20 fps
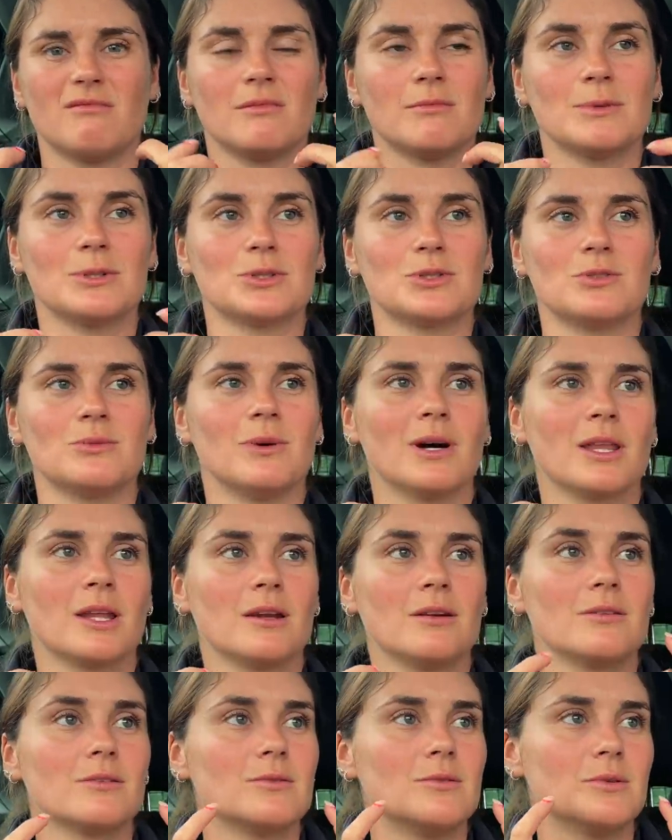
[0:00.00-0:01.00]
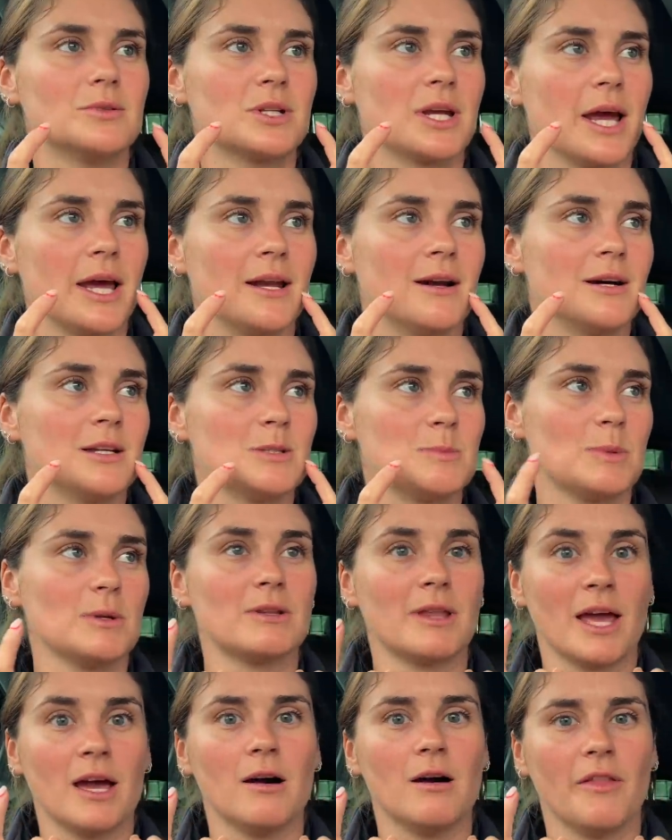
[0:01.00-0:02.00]
I'm not sure why they're not called canines, but
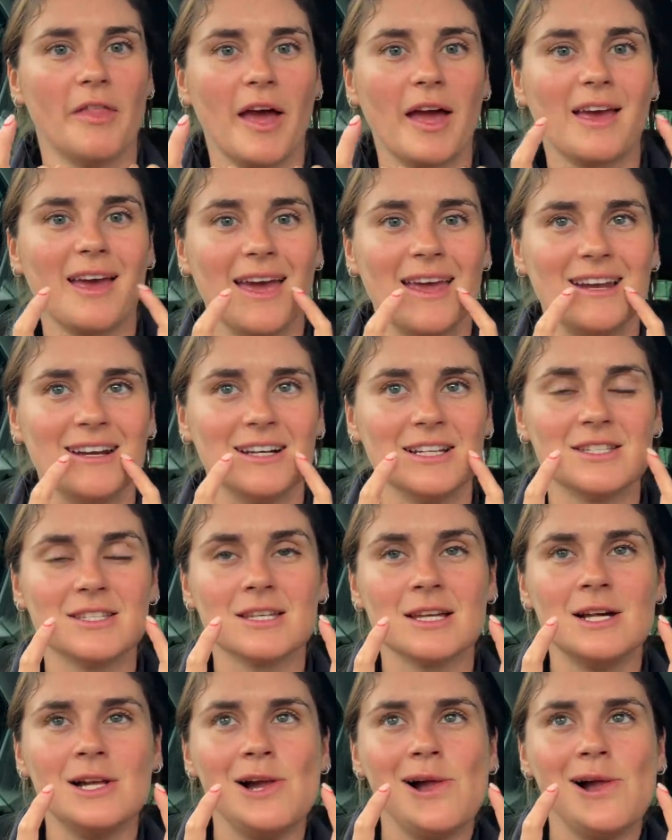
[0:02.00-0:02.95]
they are their canines.